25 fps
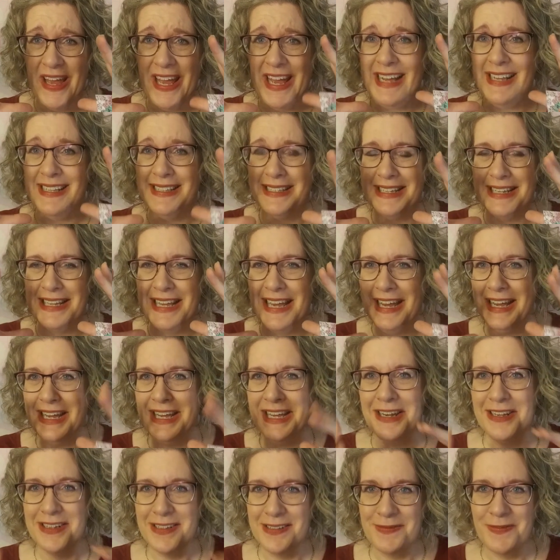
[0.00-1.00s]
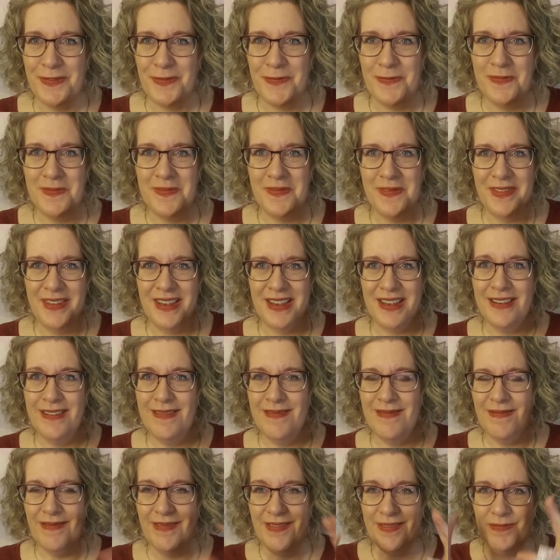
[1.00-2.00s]
face and can't get his
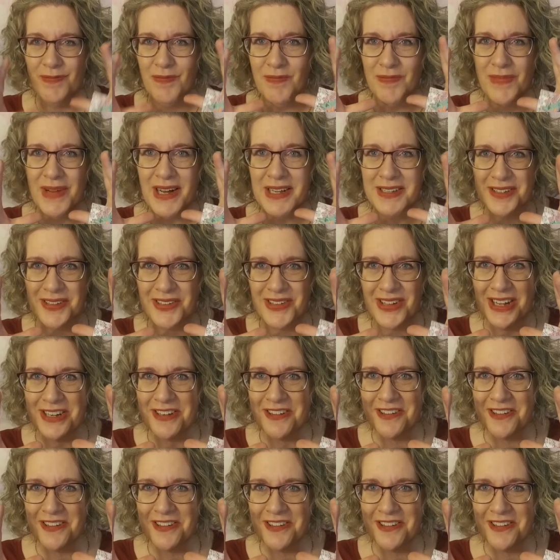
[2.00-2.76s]
muzzle